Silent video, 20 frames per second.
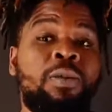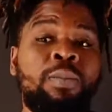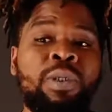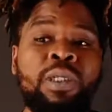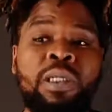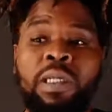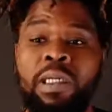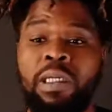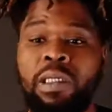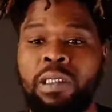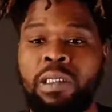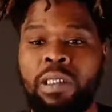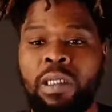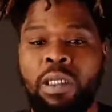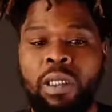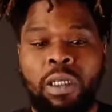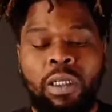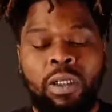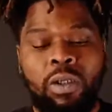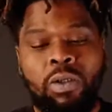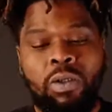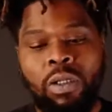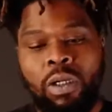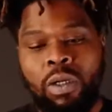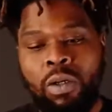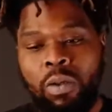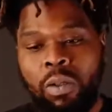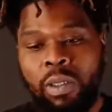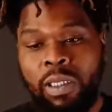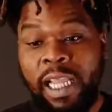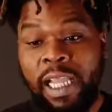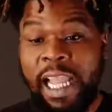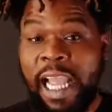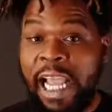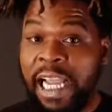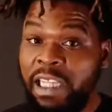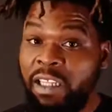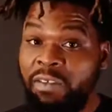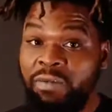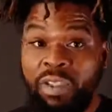Because, you know, they
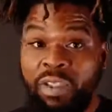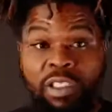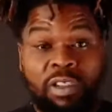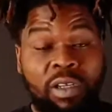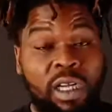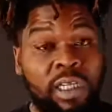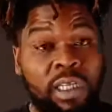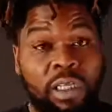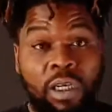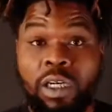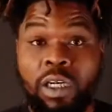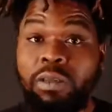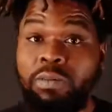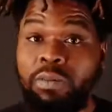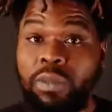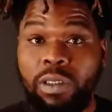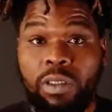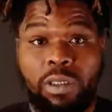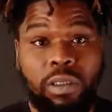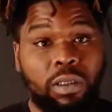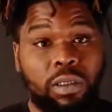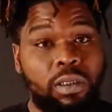actively trying to hurt me.